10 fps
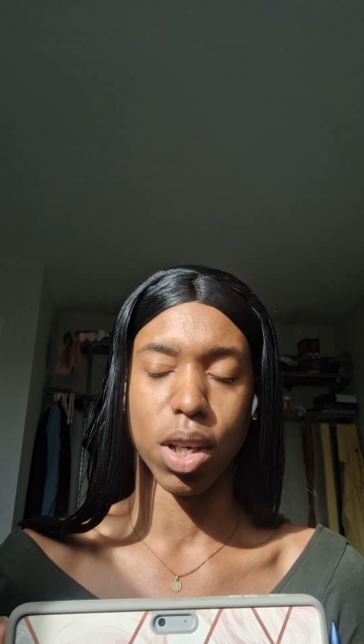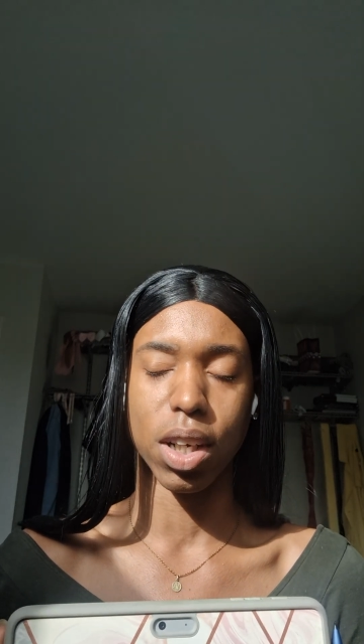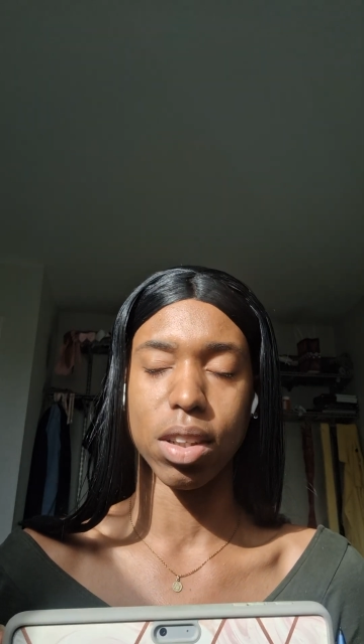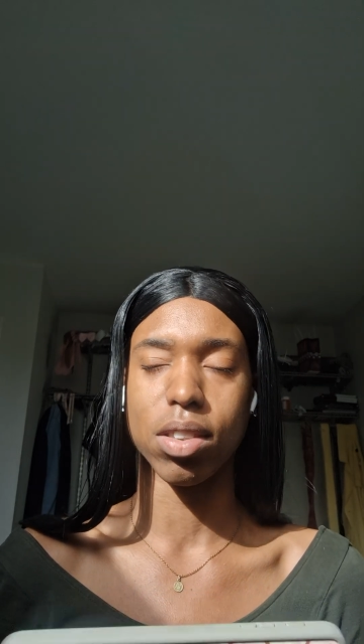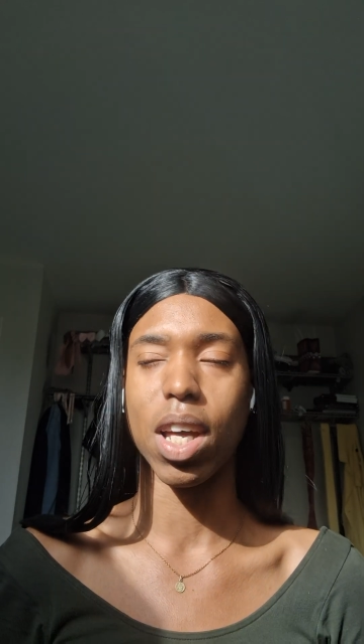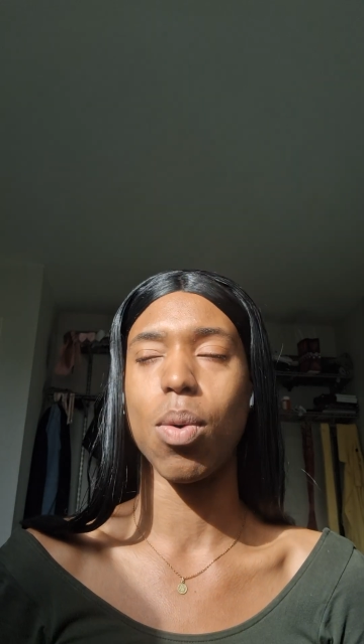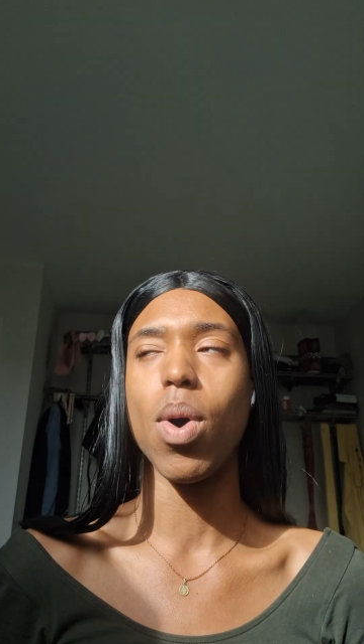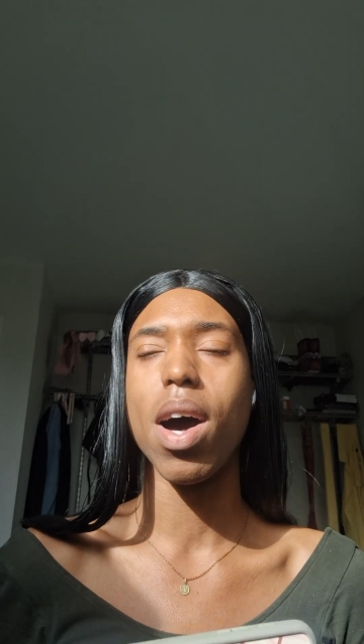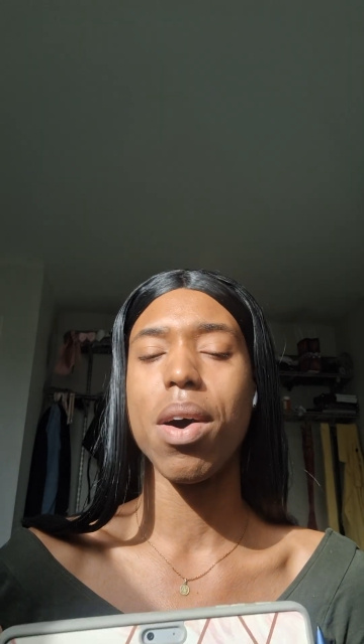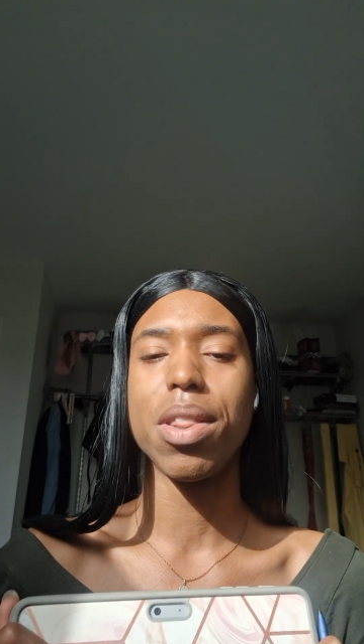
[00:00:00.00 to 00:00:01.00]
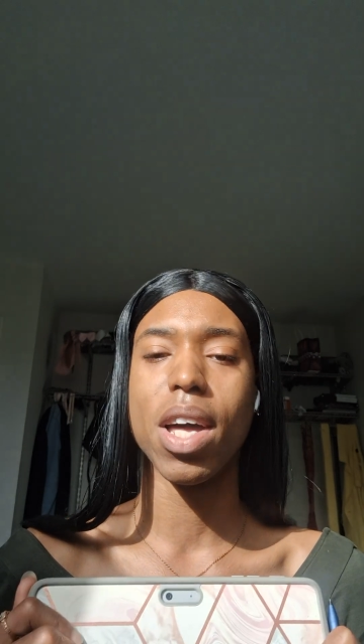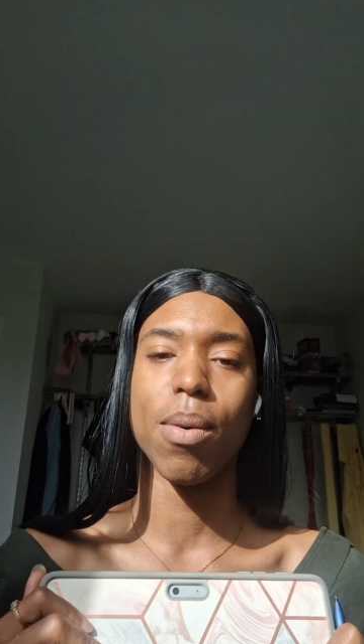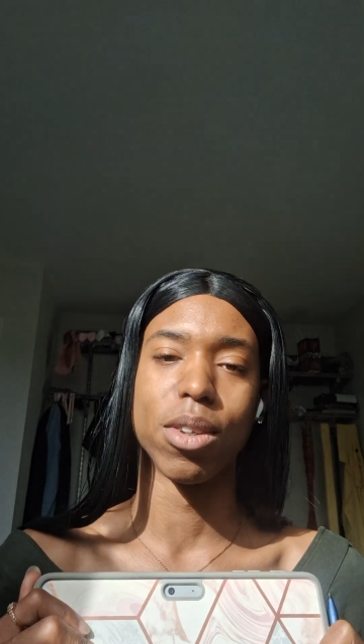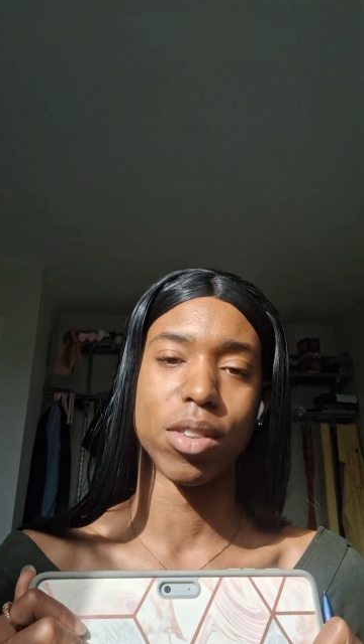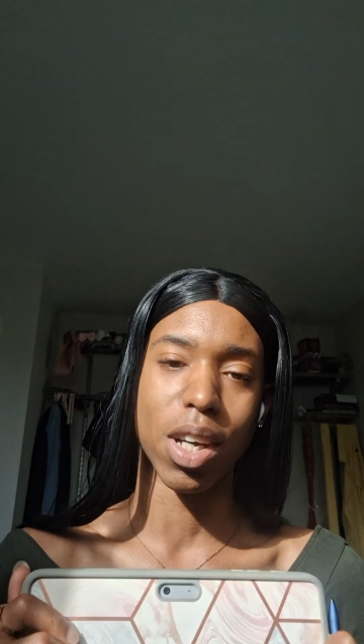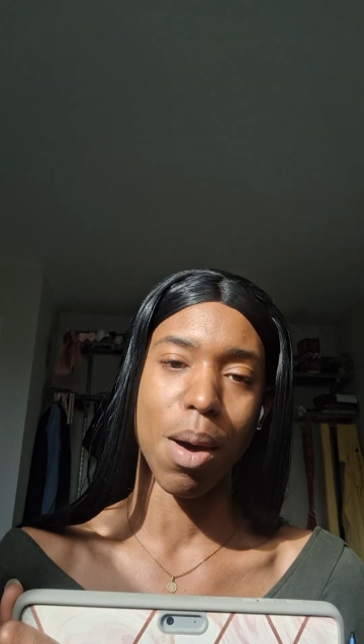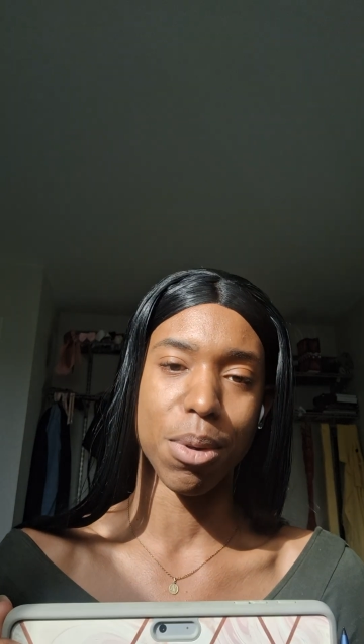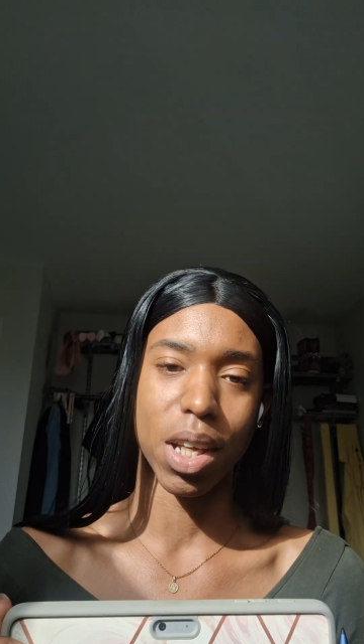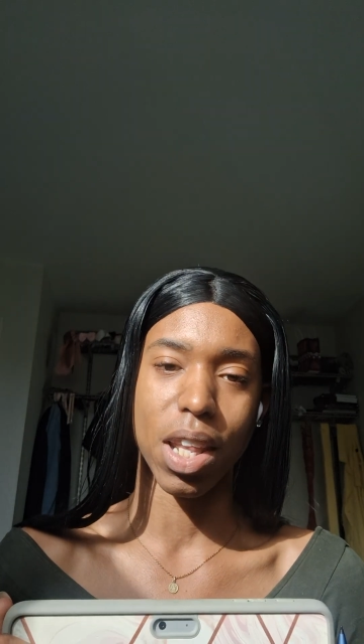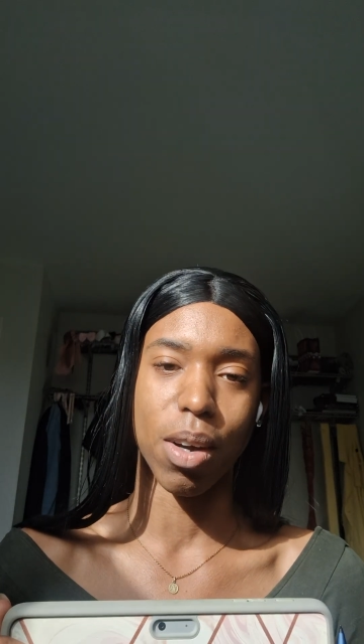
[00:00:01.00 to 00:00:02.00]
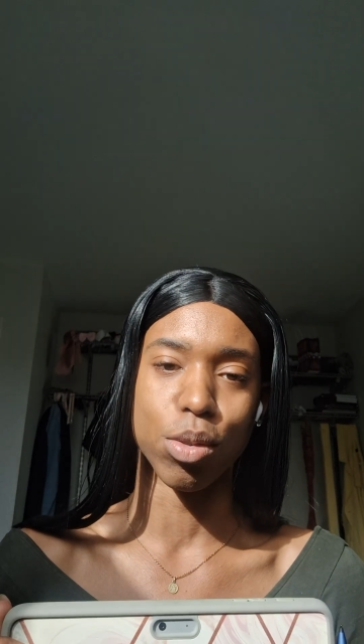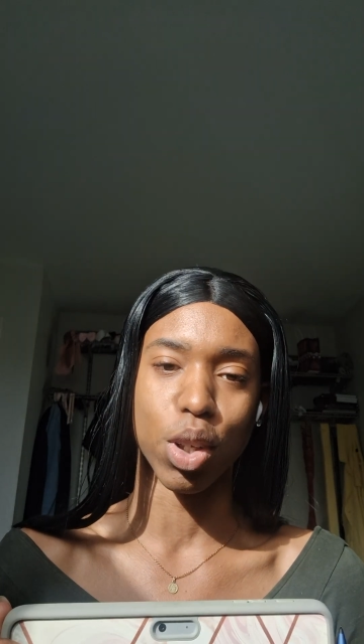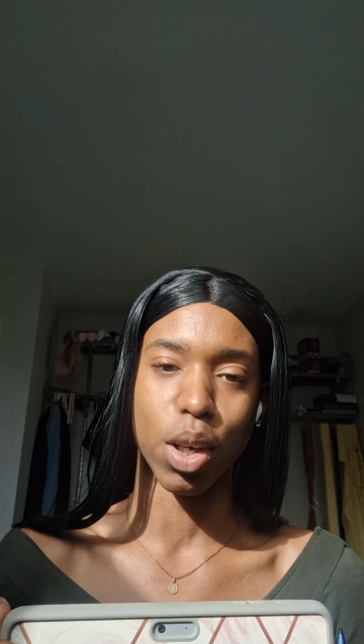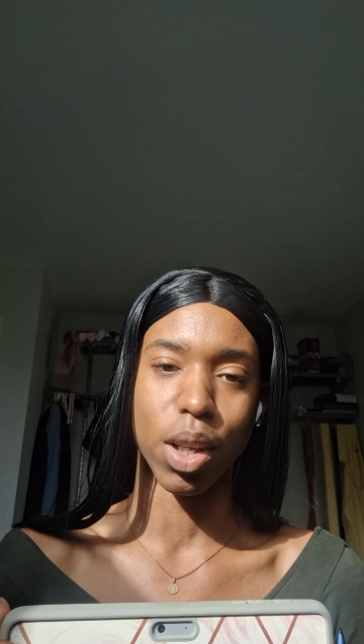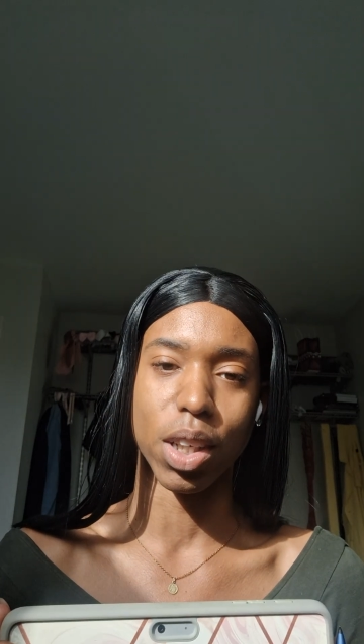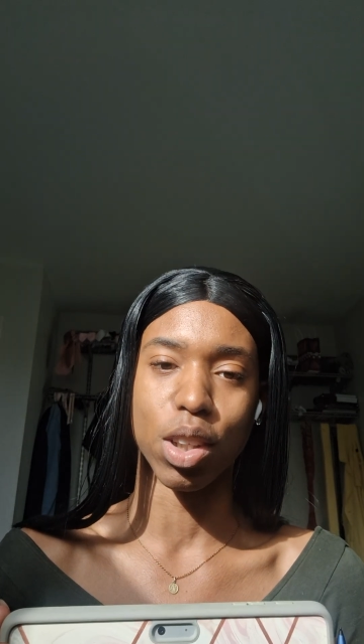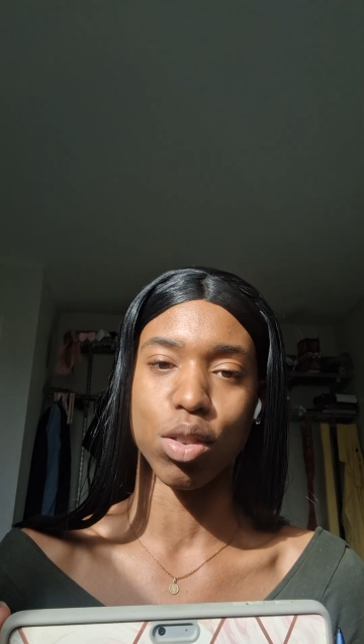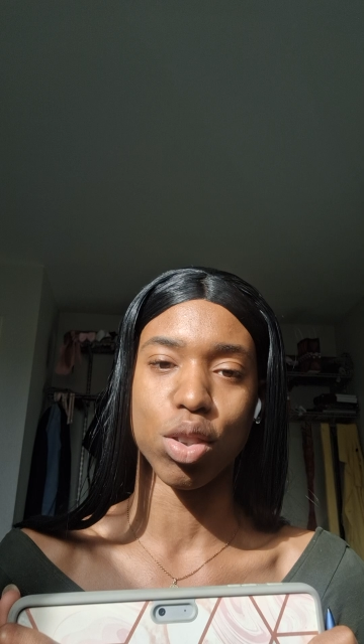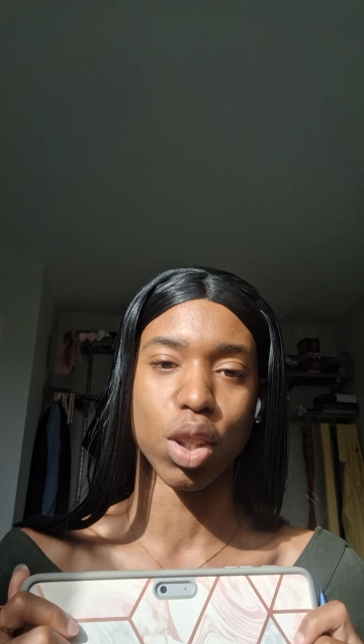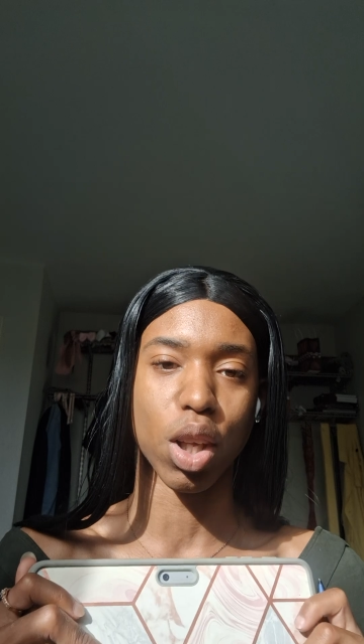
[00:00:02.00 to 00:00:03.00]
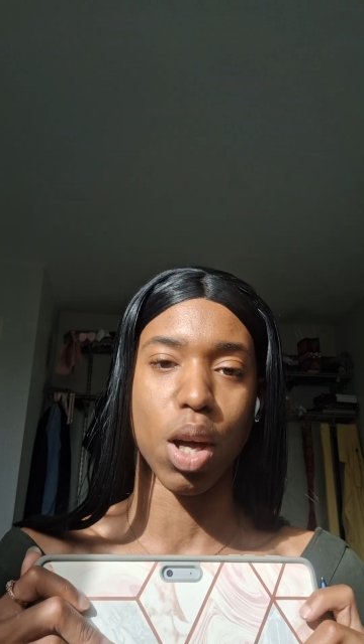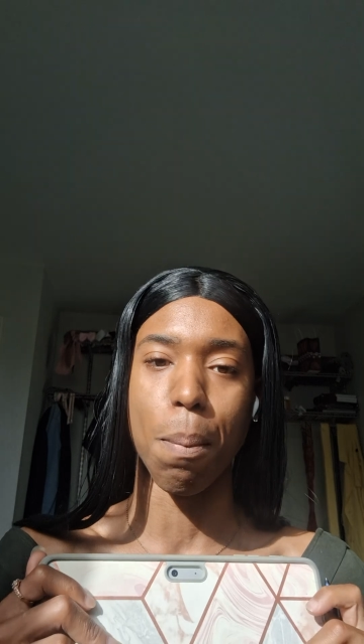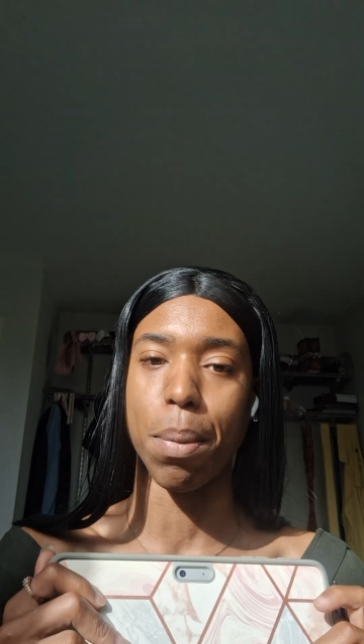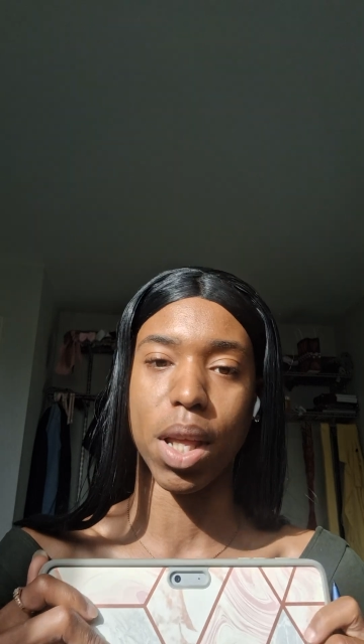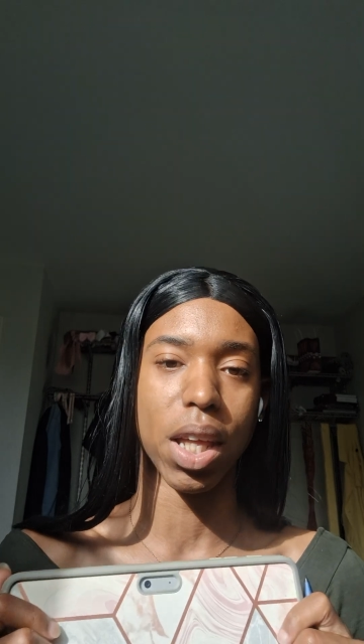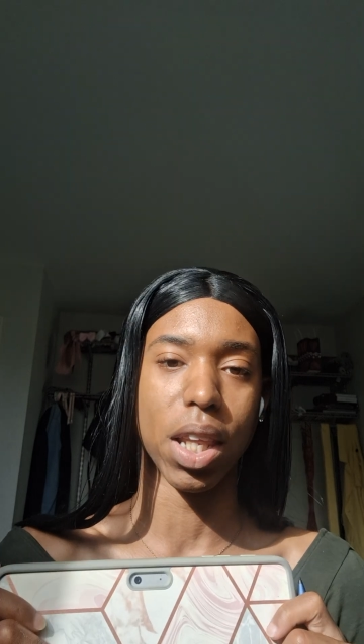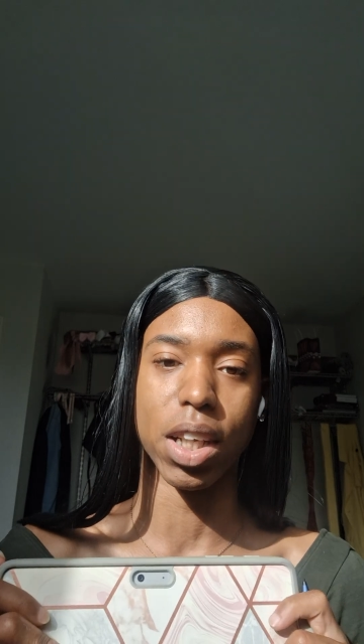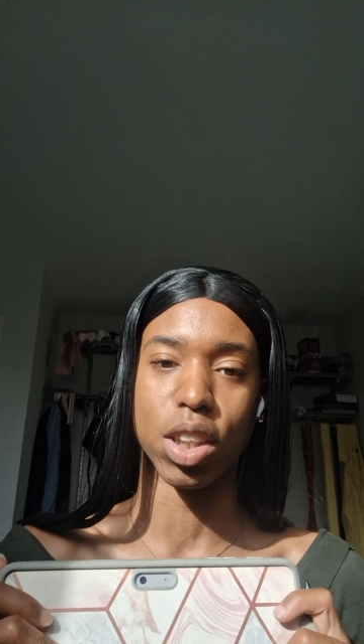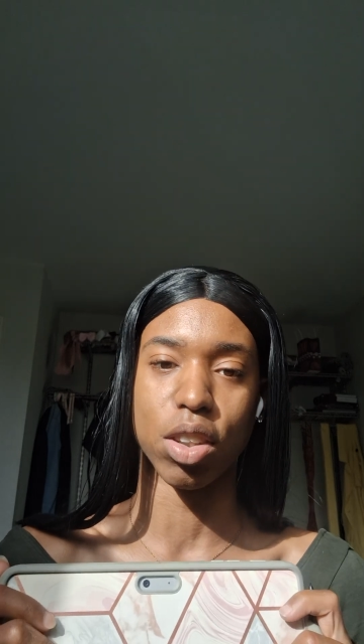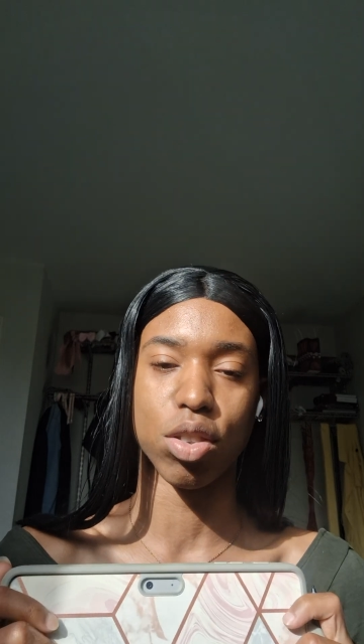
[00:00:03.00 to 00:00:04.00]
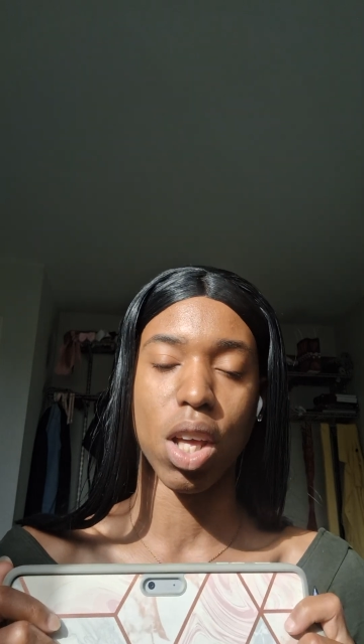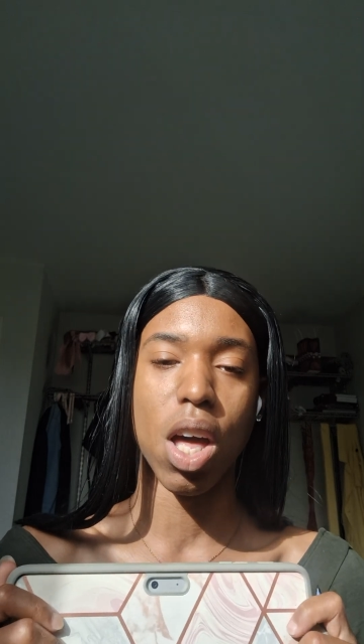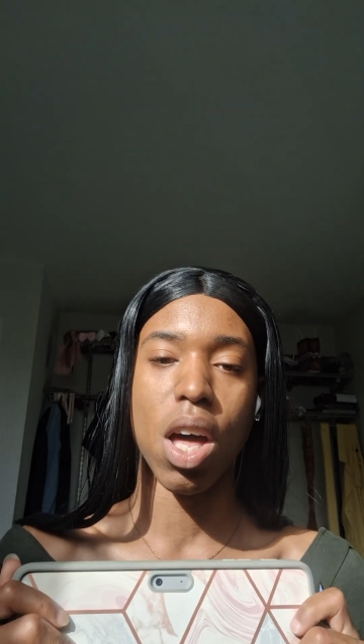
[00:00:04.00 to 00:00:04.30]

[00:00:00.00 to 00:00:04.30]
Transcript: And it's like, well, there was a company that was literally just completely just